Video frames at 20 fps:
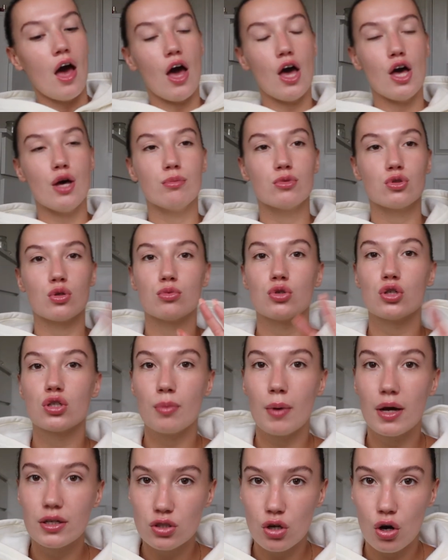Um, so I'm just
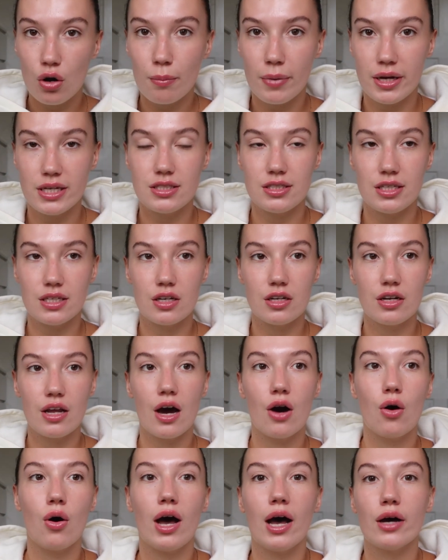about to go and make dinner
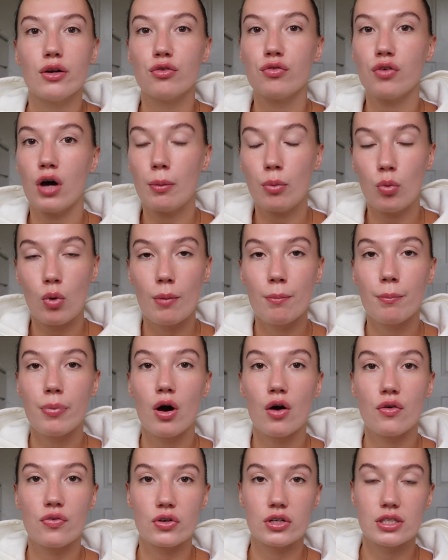now. I had a fibre one
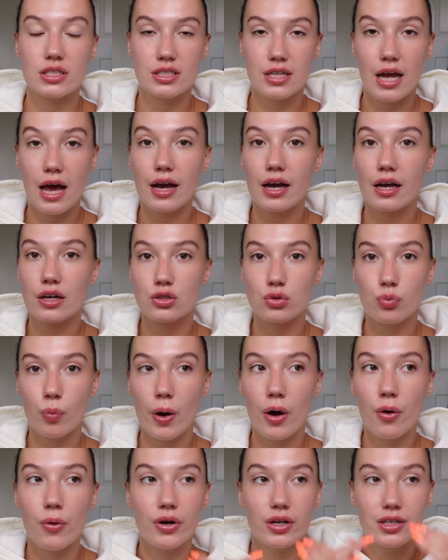bar for a snack as
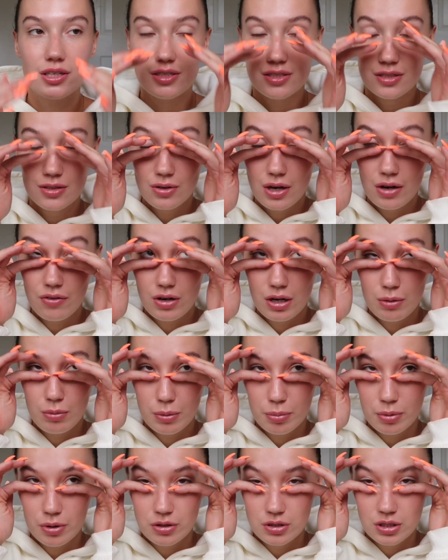well and I still haven't had
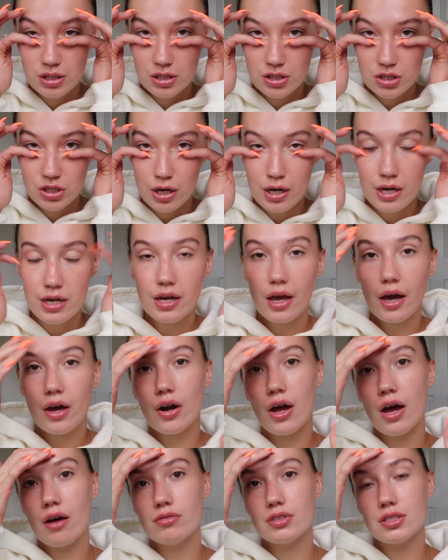my protein shake
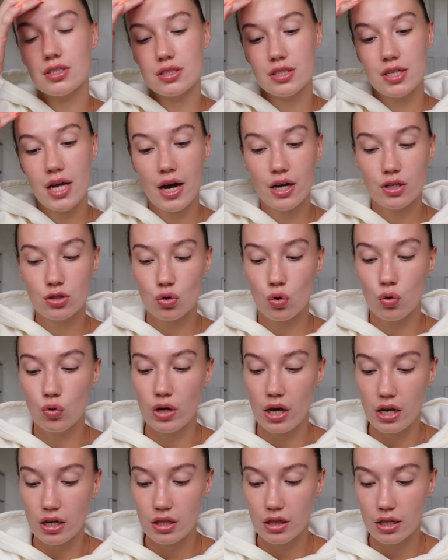and I haven't snacked
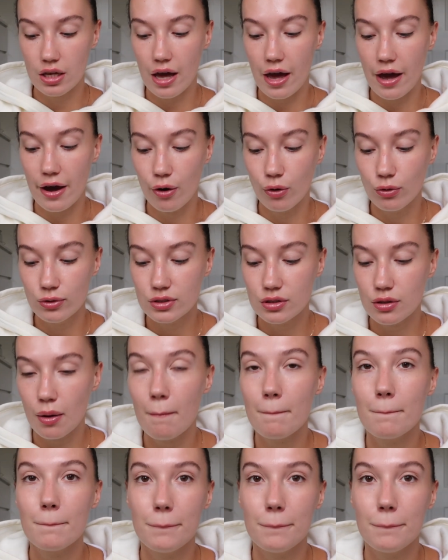on anything else.